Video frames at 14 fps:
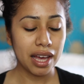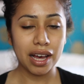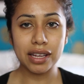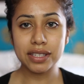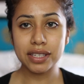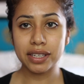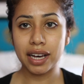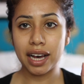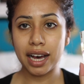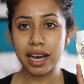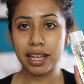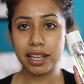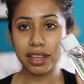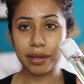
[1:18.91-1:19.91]
I also
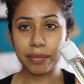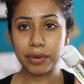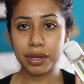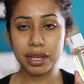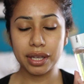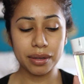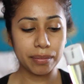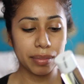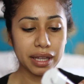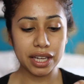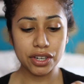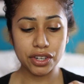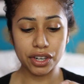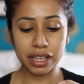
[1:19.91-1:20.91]
got the beauty
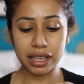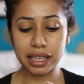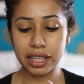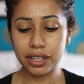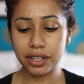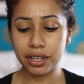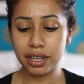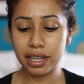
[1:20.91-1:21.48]
blender cleaner.